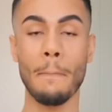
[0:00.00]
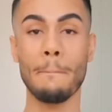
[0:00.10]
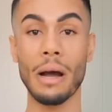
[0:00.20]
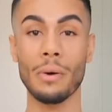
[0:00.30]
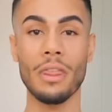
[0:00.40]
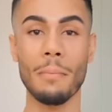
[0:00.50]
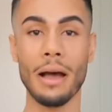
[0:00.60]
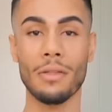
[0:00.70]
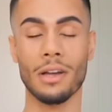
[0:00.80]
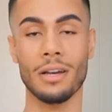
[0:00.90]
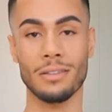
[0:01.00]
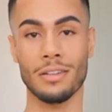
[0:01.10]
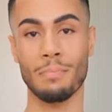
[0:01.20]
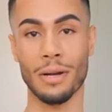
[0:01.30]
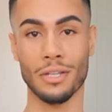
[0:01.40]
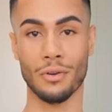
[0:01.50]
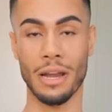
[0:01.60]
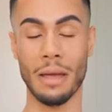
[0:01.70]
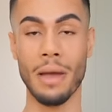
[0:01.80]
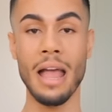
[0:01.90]
melt-in-the-mouth custard
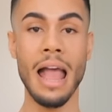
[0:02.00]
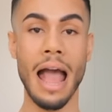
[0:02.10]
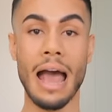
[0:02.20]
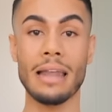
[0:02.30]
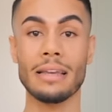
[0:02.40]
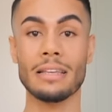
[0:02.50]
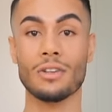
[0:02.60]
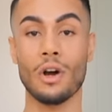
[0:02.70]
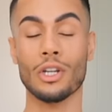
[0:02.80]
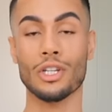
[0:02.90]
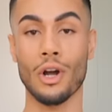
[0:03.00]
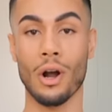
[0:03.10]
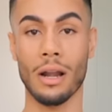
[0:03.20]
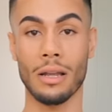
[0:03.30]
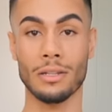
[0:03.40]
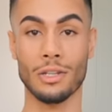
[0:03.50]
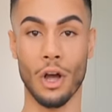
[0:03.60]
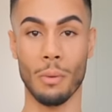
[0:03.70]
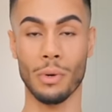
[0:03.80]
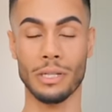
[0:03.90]
buttercream, and it's got a chocolate
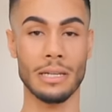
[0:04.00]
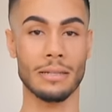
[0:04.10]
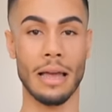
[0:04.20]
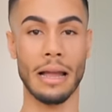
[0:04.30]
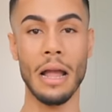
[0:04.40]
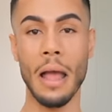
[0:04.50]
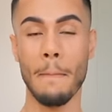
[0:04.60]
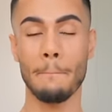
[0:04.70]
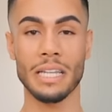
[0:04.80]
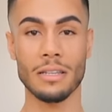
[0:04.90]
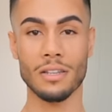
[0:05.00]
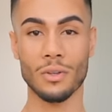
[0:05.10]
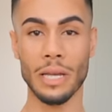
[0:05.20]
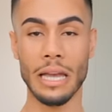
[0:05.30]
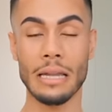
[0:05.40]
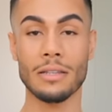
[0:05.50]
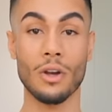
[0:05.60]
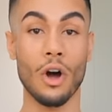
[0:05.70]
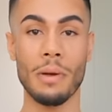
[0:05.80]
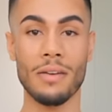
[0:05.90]
top, which is like bittersweet, and it's
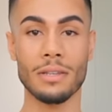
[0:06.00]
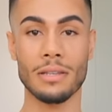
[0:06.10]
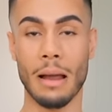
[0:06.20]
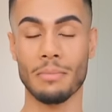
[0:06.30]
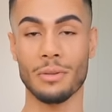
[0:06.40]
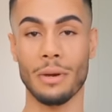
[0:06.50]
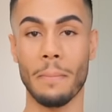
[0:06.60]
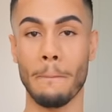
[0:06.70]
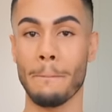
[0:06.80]
got a bit of a snap to it.